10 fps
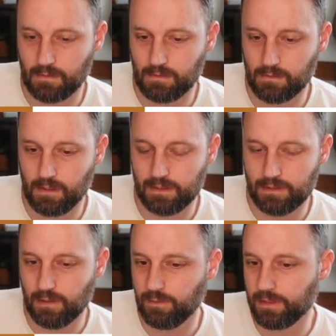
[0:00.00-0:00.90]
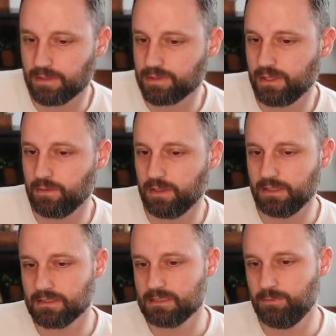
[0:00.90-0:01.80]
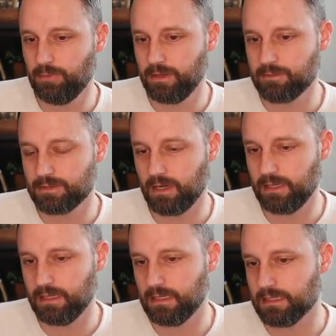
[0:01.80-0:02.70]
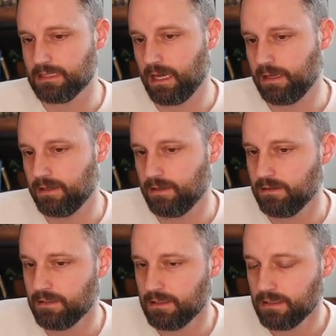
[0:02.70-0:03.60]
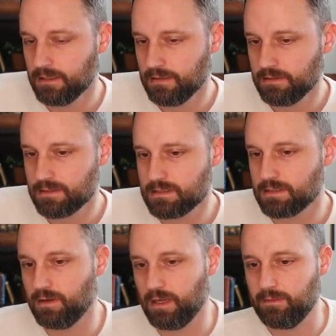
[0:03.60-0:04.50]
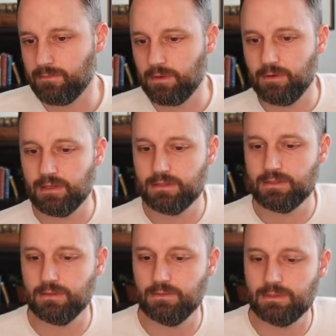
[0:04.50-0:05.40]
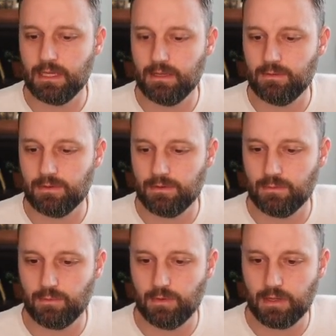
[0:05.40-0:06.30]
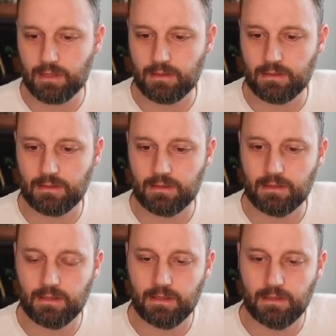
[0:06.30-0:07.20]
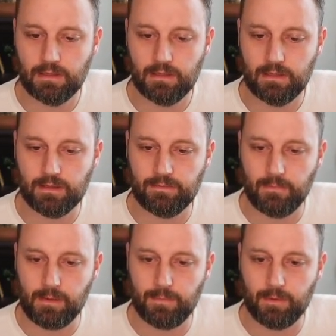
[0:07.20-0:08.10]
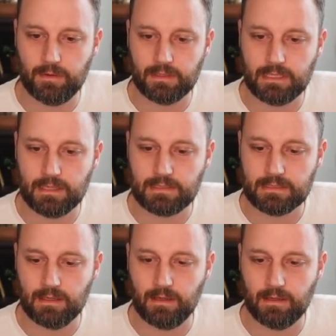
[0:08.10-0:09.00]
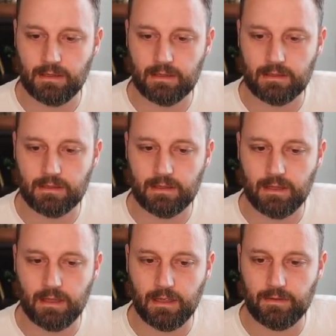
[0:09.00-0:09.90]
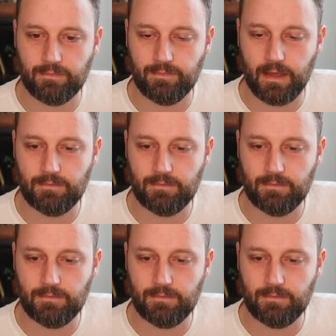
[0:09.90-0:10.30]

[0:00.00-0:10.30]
I don't want to trade queens at this point. I'm trying to get an attack here. So I am going to take with the rook if my opponent takes on f5.